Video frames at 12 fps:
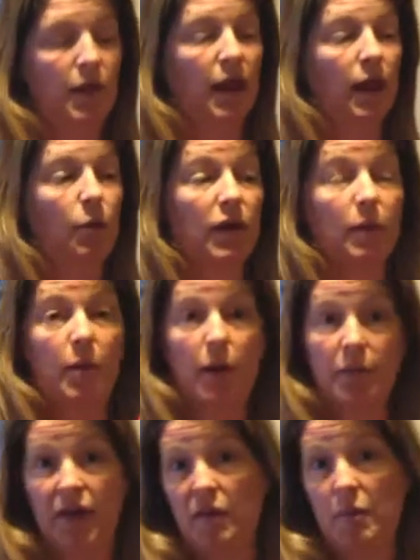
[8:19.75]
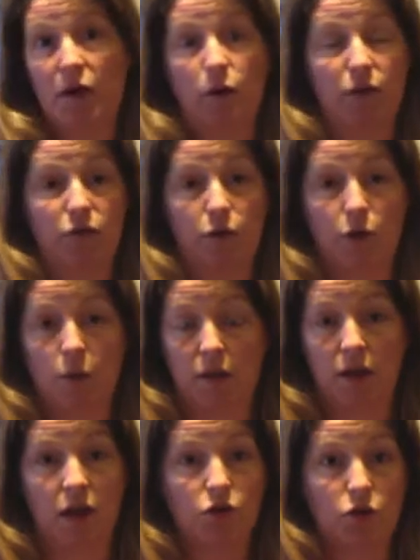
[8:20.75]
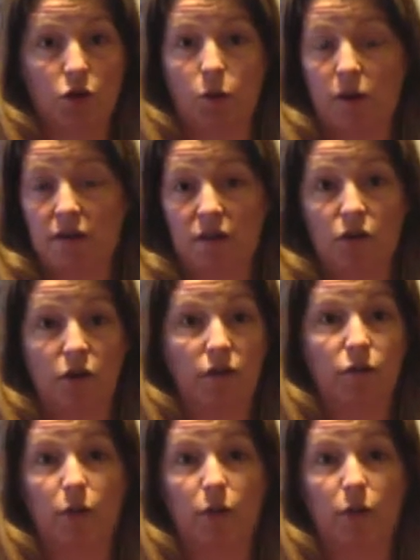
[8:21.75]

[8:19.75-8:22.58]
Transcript: And we can pop that in the microwave for a quick lunch or a quick dinner if we